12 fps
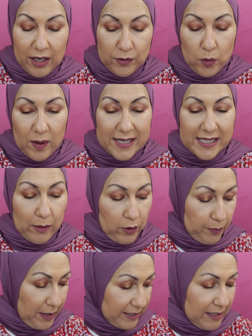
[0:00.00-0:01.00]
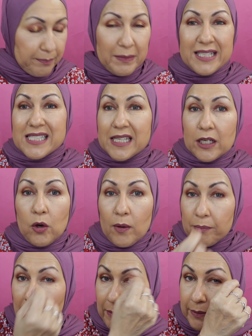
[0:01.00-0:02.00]
Otherwise, I would have picked up my single
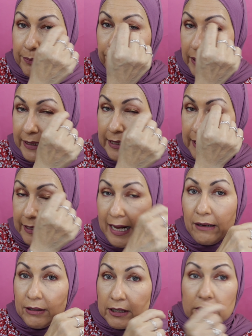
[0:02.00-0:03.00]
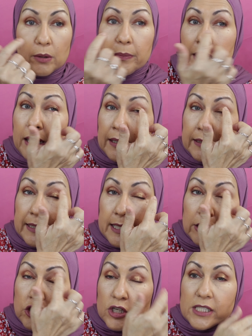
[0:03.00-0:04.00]
and probably blended it out a little bit on the
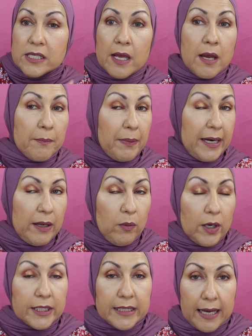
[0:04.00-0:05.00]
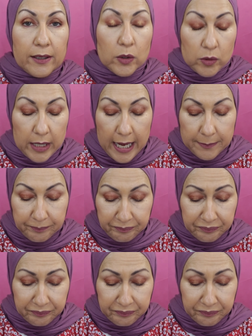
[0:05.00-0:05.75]
edges, but it worked out okay.